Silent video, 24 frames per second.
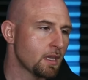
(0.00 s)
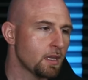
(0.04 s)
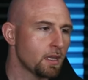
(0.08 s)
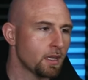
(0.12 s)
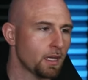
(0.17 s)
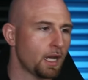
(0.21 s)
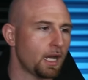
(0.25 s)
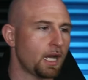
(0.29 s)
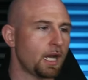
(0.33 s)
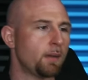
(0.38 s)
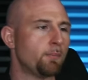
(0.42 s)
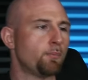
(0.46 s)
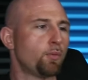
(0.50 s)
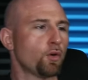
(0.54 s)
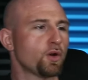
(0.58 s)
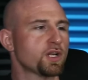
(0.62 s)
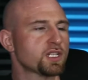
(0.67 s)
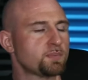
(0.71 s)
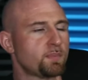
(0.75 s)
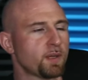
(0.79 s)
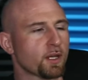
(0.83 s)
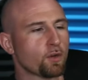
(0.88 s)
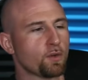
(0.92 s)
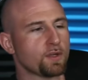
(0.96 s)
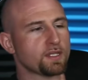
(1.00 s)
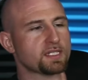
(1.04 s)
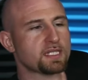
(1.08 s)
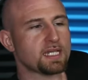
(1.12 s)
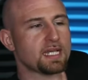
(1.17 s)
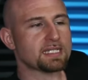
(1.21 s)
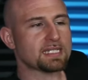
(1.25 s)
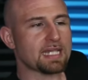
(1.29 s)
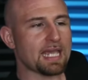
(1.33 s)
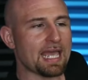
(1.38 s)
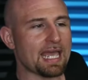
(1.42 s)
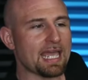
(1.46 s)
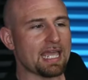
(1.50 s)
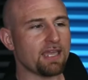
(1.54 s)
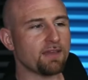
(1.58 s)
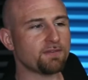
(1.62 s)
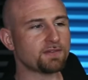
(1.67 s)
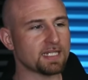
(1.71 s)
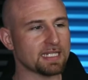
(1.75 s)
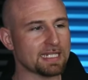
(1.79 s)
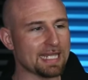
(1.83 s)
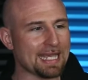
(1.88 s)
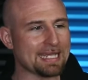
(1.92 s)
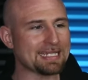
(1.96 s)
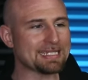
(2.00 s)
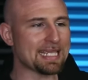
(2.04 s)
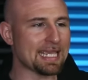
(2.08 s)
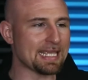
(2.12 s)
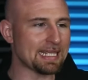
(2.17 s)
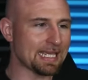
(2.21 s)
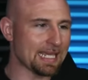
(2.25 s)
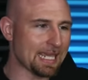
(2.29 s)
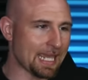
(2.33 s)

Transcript: Boris Bitcoin says, hey, if today's daily